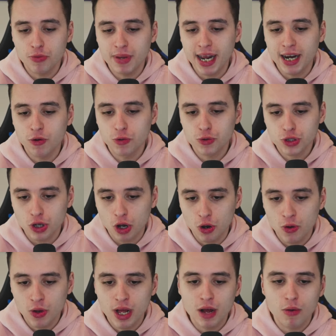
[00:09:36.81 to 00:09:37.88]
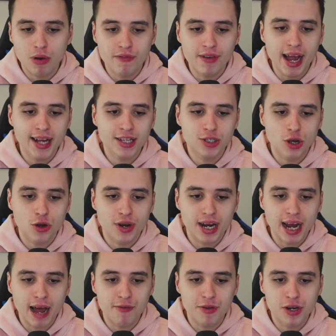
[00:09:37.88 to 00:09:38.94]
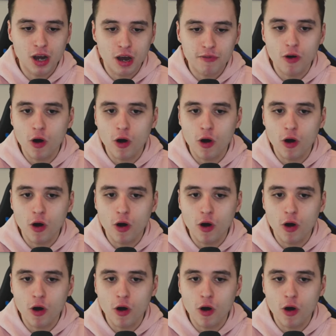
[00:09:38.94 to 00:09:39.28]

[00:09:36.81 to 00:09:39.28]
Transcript: But then also whether Enzo can have enough